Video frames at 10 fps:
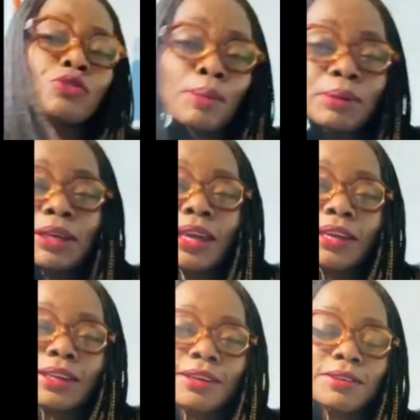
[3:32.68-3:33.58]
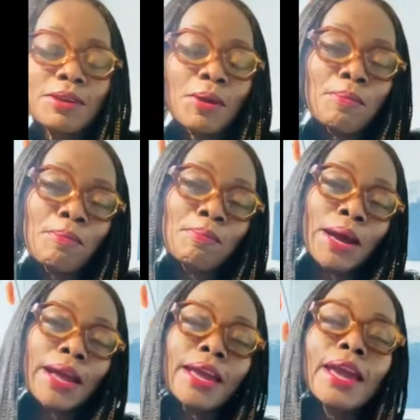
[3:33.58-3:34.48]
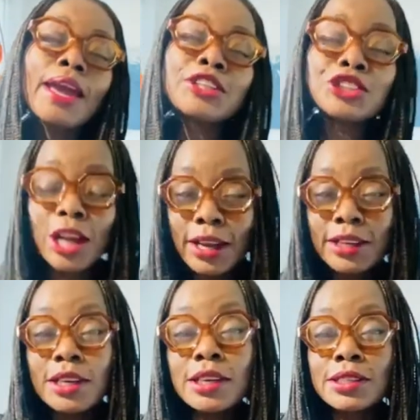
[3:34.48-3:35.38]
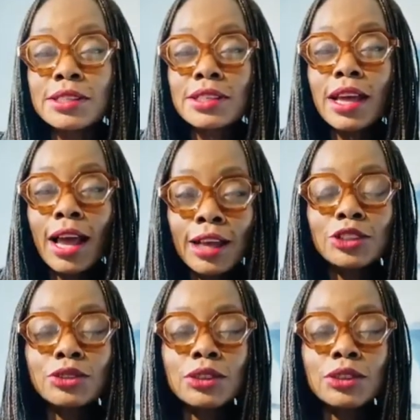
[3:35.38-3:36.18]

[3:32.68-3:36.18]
replicated by a Chinese actor.